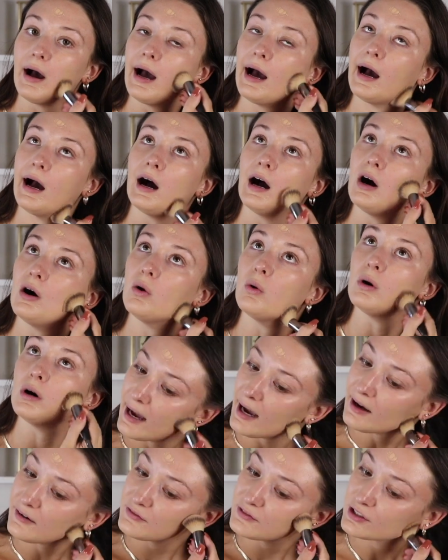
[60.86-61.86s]
how
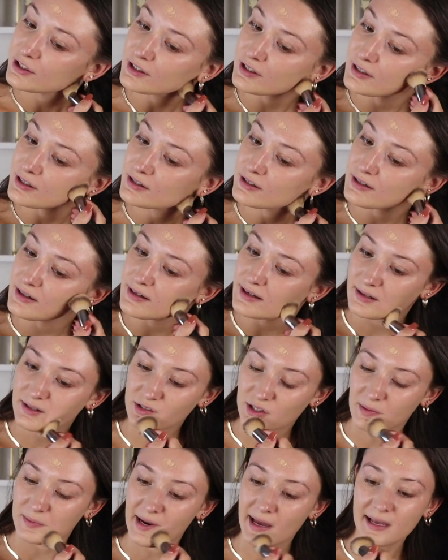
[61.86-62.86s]
after
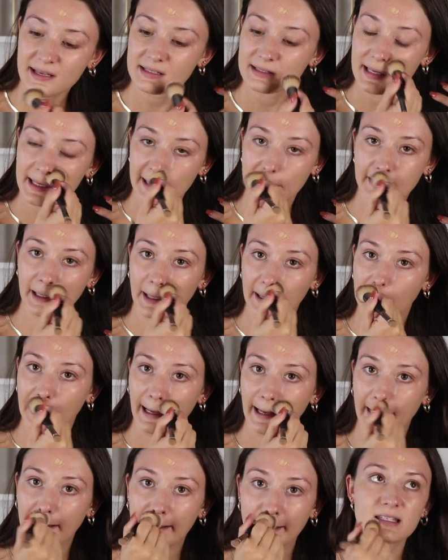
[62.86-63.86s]
gymnastics, our
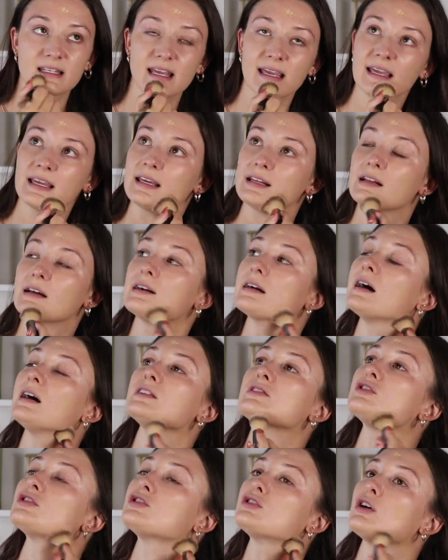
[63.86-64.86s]
like skin
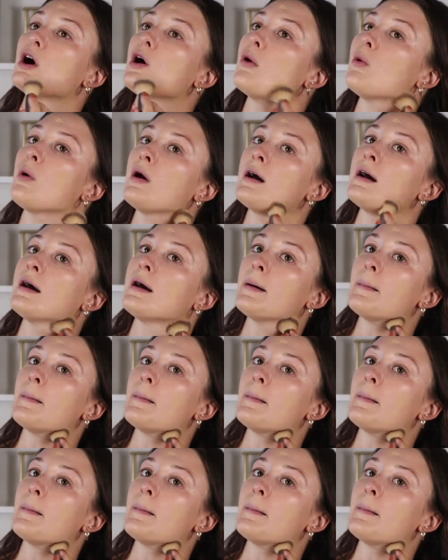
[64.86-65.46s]
got so